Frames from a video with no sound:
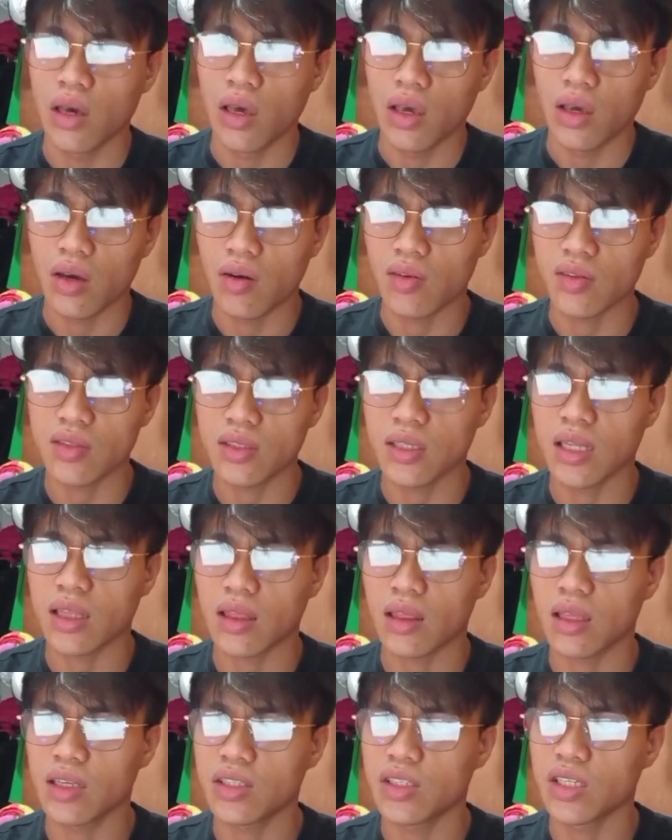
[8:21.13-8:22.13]

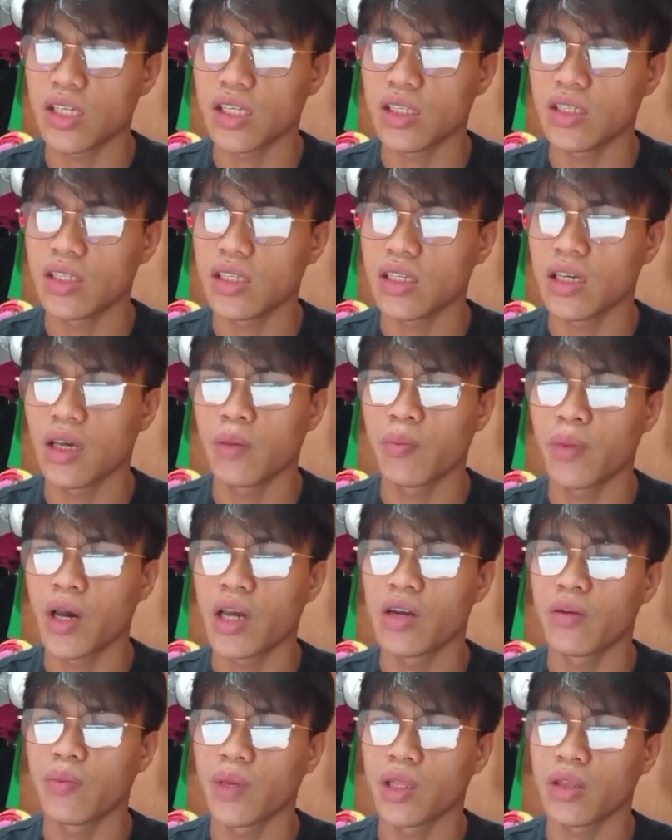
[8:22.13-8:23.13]
constantly changing
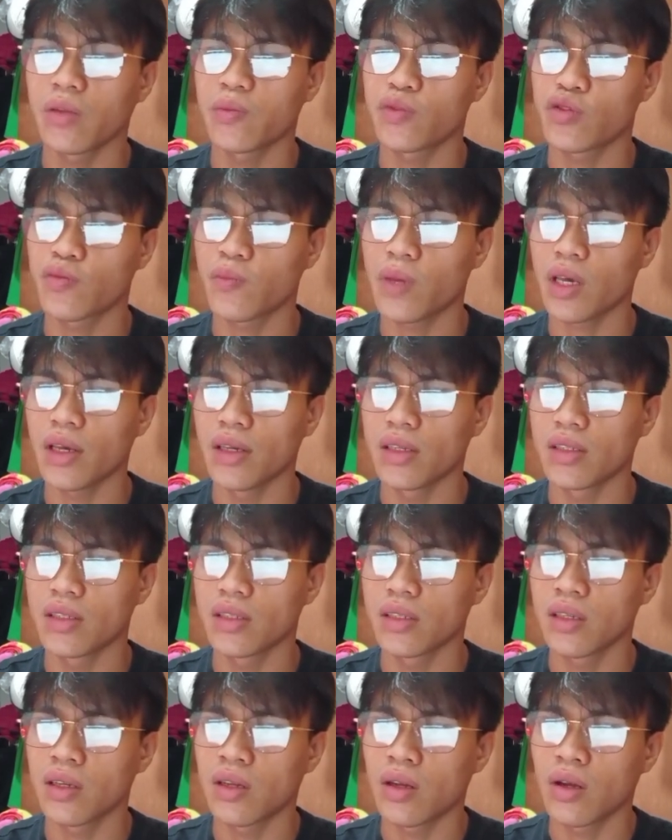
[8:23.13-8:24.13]
environment of
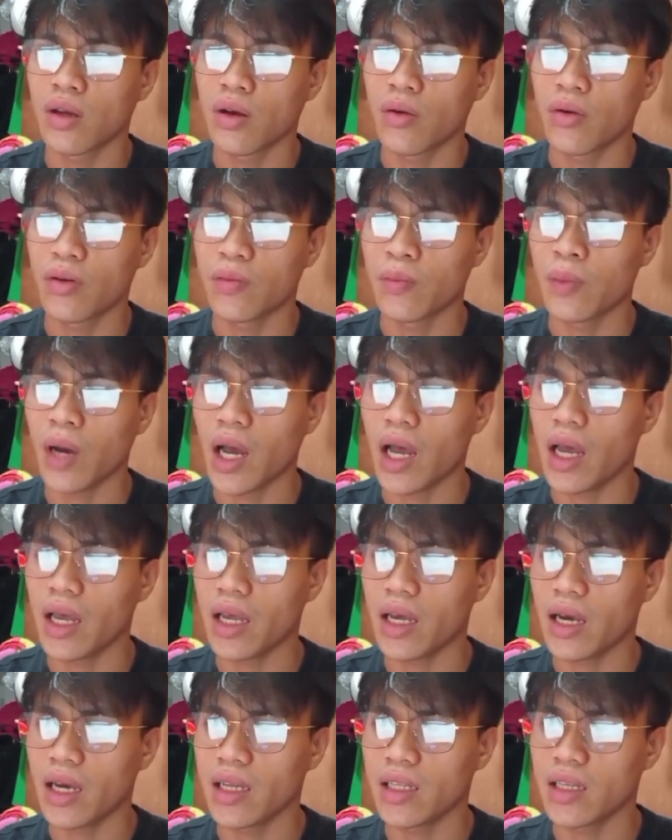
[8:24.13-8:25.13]
space by
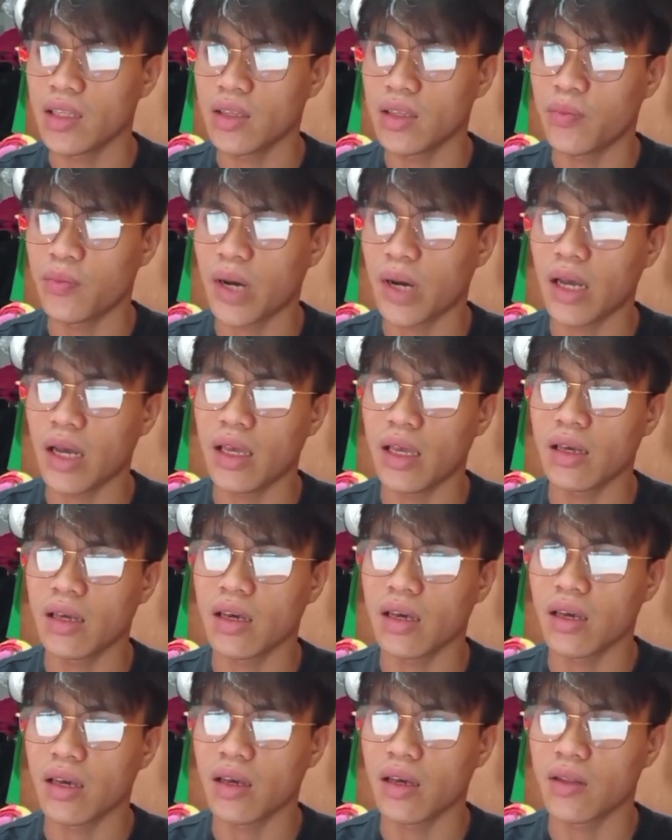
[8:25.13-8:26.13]
identifying
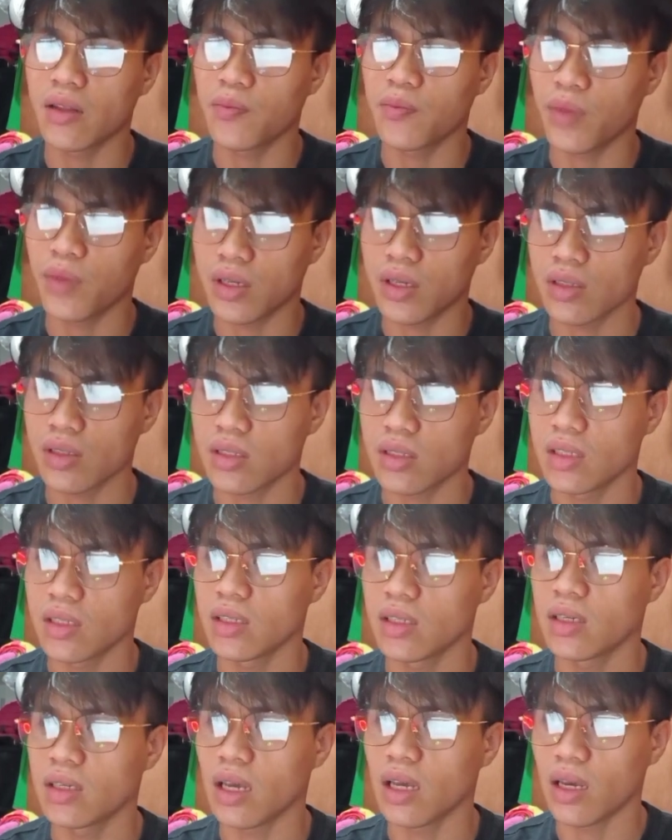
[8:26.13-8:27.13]
and
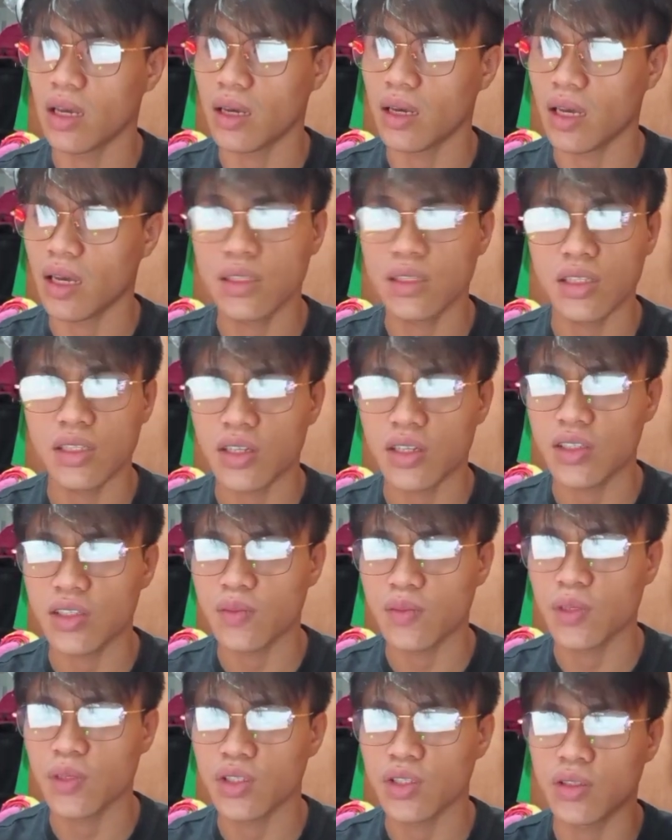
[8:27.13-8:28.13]
fixing any
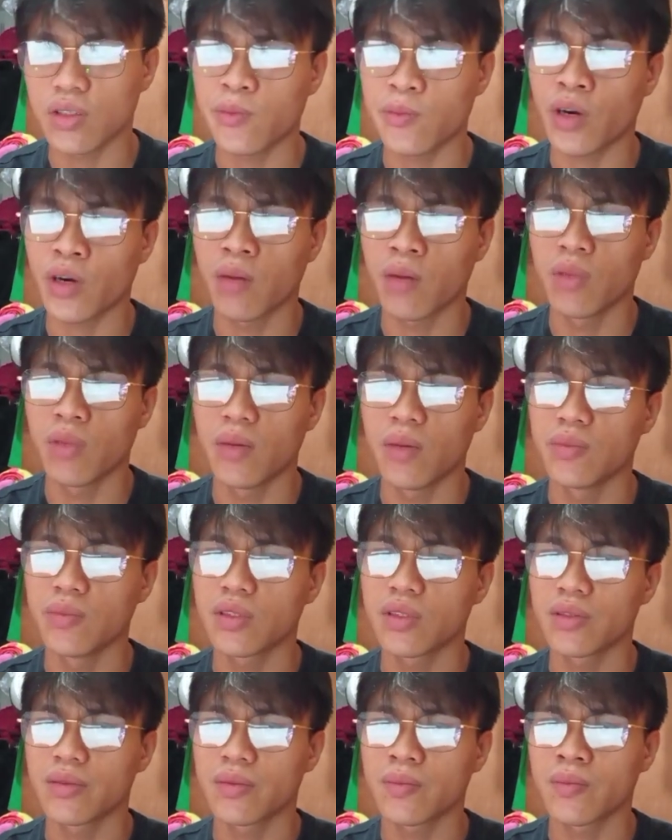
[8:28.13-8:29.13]
transmission
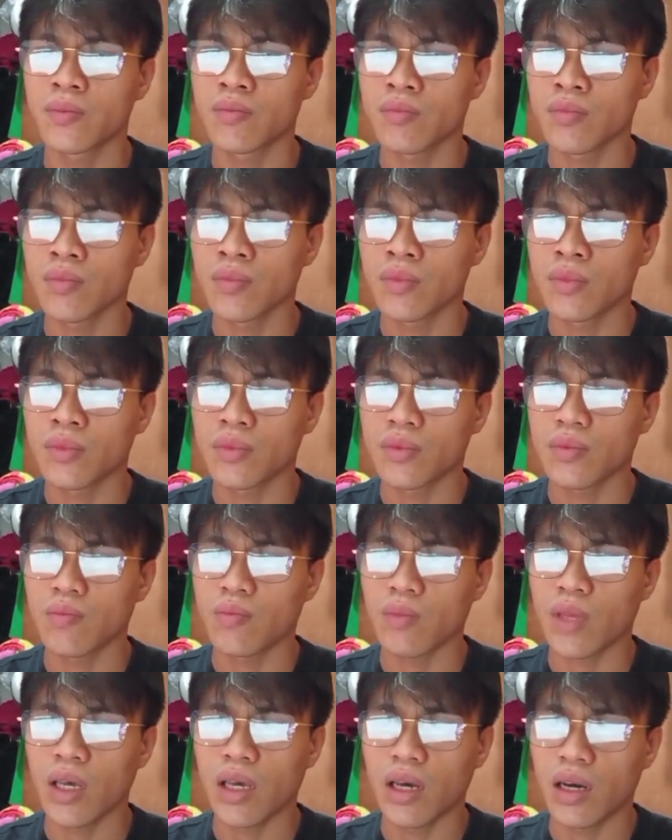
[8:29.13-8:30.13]
problems.
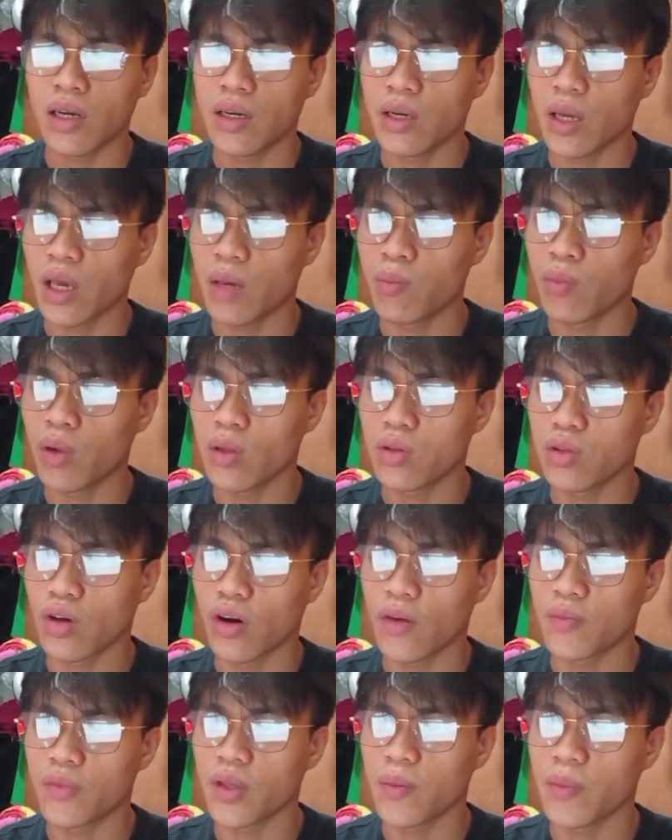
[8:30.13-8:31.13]
They are able to
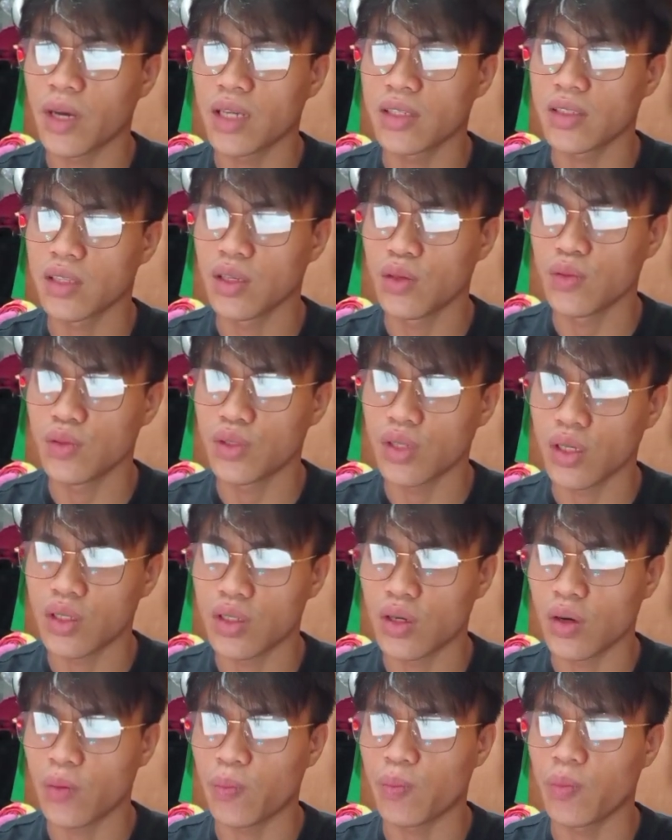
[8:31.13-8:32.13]
optimize the usage
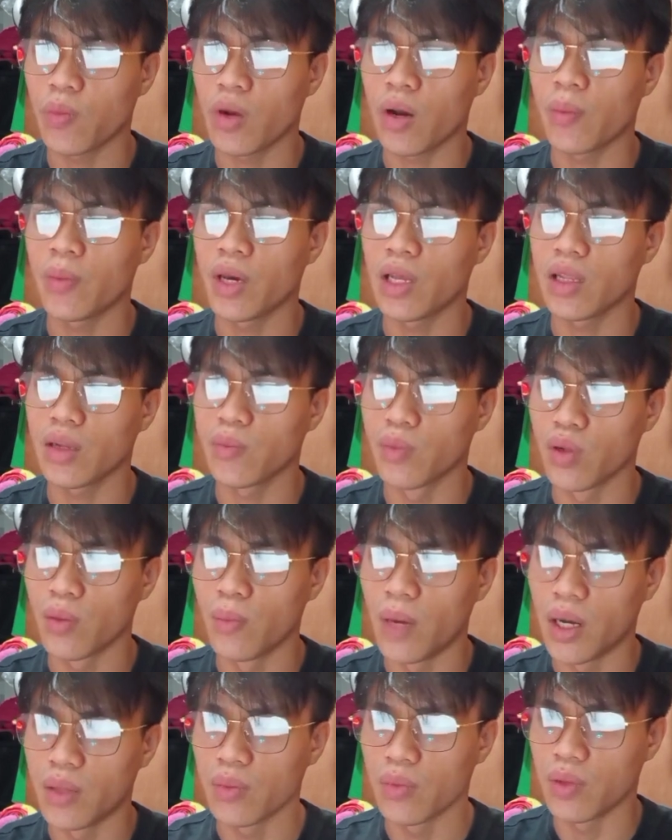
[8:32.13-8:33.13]
of available
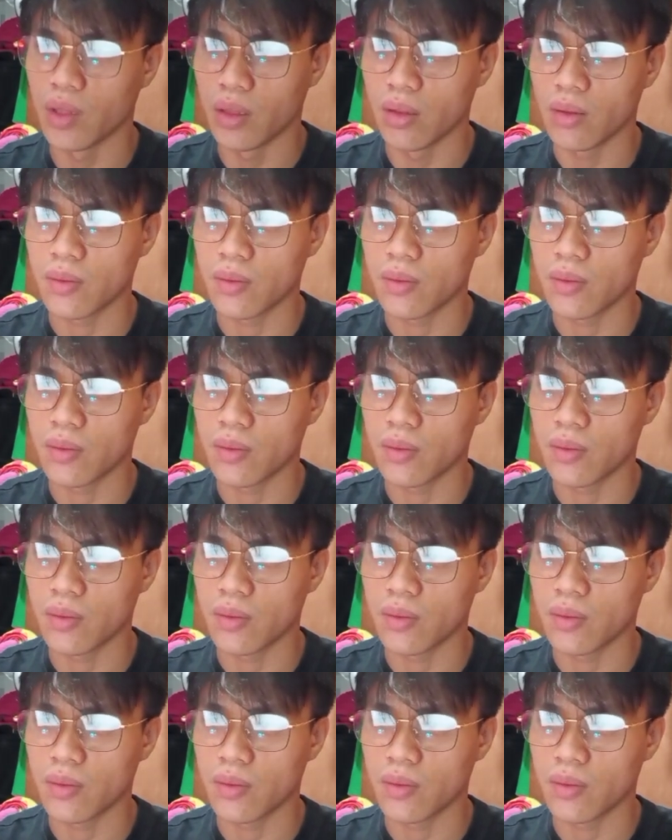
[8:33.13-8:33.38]
bandwidth.